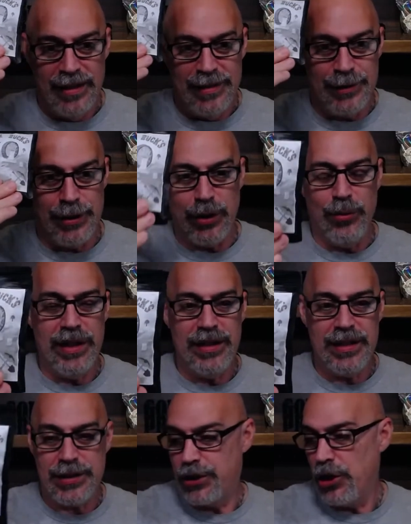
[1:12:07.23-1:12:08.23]
So you can win
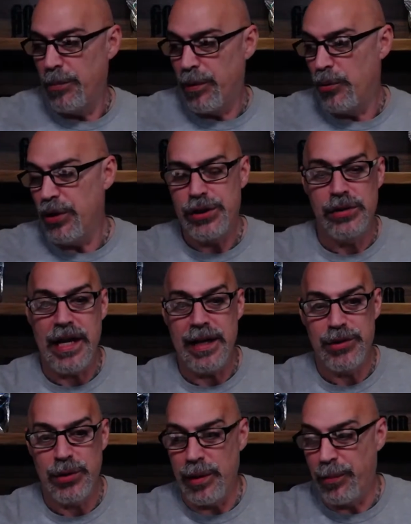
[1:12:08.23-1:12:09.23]
this too. But which
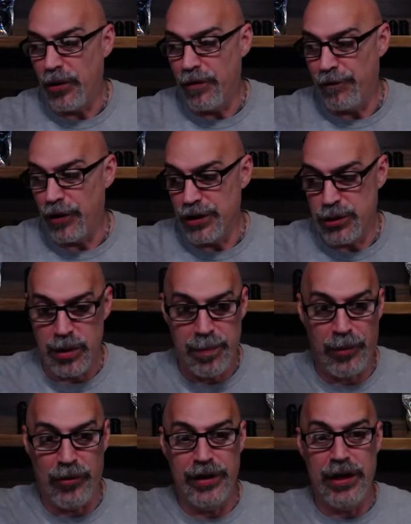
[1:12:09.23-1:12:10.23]
name should we pull first? Should we
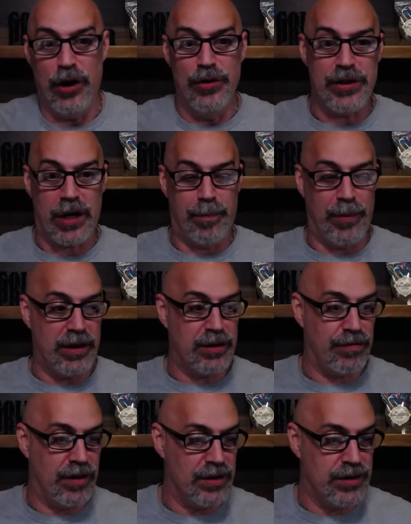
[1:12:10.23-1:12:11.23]
pull the Ozark bucks
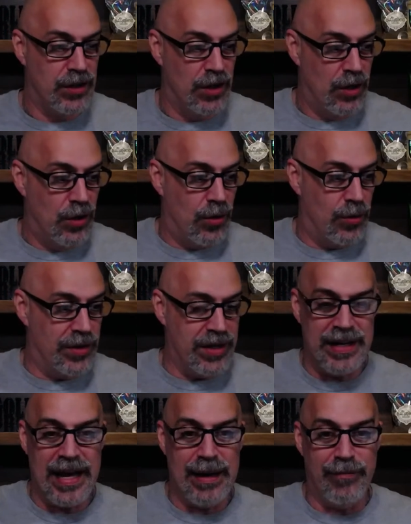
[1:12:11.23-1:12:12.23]
first or the
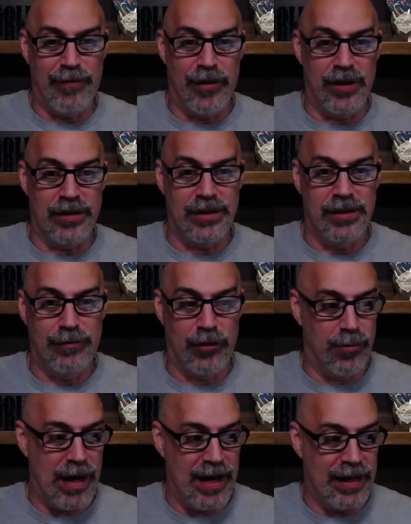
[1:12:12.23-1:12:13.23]
name first
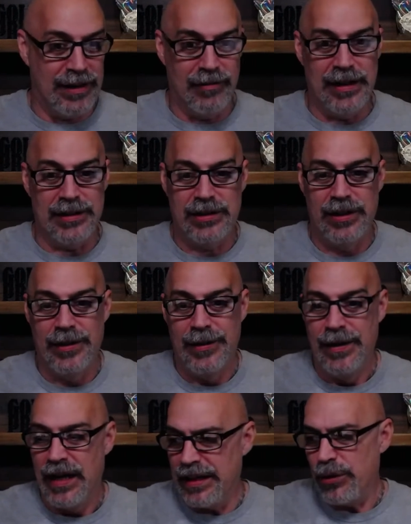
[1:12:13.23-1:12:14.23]
for my list?
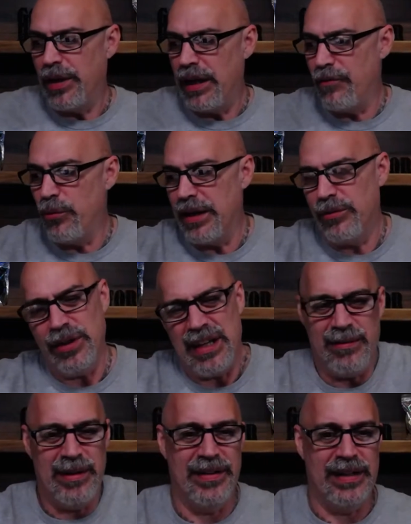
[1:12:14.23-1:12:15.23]
I think we're going to give away,
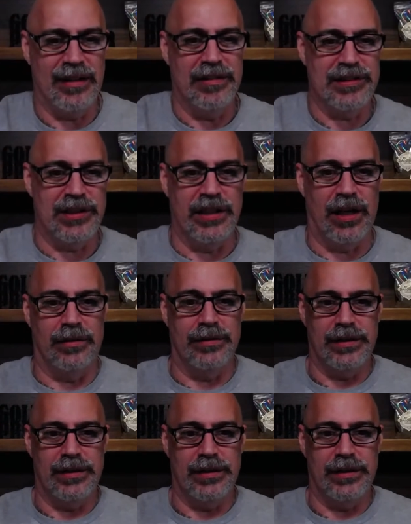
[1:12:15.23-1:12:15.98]
I'm not even going to listen to y'all.